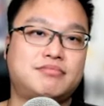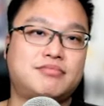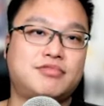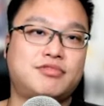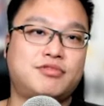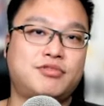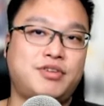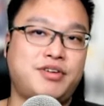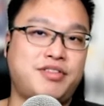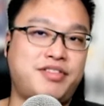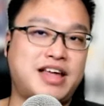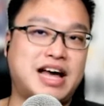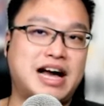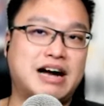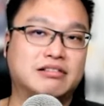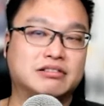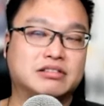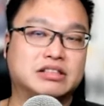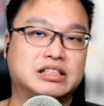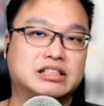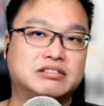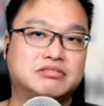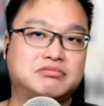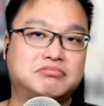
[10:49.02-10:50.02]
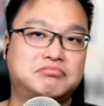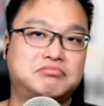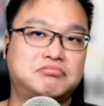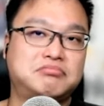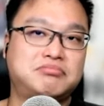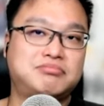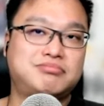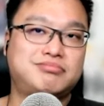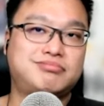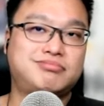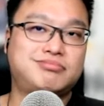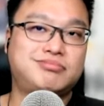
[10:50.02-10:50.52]
without
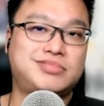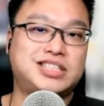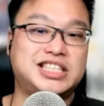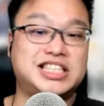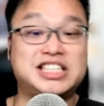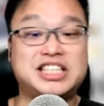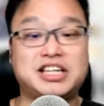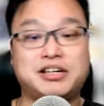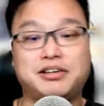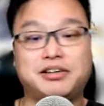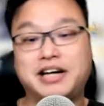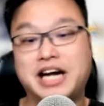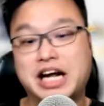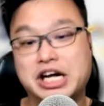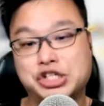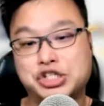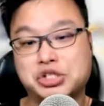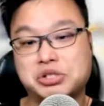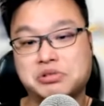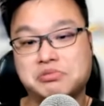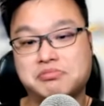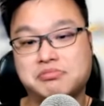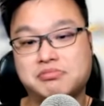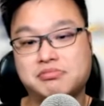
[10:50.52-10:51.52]
deterioration.